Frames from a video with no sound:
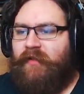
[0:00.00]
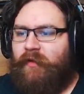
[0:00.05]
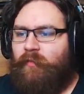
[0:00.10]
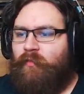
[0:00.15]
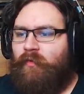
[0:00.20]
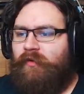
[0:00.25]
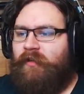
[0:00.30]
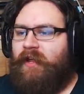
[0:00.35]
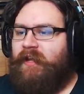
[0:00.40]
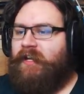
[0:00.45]

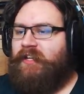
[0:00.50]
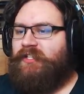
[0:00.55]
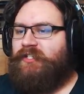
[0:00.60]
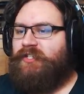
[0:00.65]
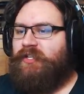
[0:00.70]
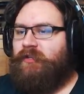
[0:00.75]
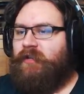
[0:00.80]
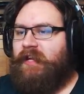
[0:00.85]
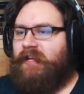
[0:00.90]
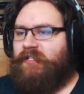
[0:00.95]
one, and
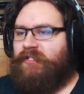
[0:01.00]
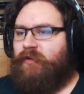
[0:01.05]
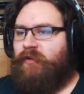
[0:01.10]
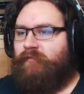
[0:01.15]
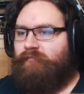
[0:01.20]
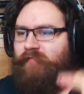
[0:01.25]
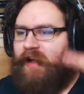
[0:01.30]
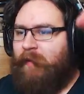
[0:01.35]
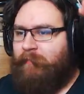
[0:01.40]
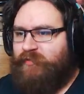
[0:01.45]
it sort
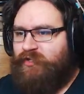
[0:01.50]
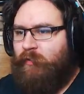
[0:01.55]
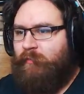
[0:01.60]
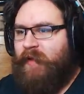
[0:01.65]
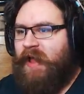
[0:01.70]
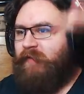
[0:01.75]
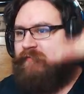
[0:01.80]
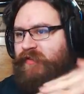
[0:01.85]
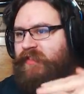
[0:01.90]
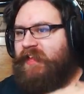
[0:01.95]
of wraps up
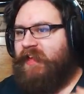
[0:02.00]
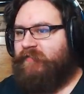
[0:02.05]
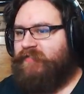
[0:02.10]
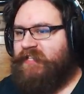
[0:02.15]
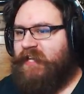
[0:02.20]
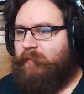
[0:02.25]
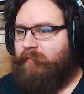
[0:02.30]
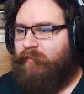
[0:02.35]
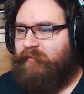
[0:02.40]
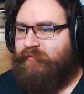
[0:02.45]
everything I've
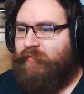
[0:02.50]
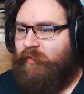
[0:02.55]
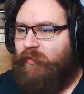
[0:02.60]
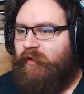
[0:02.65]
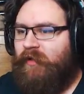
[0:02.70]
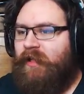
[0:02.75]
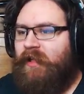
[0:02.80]
said before.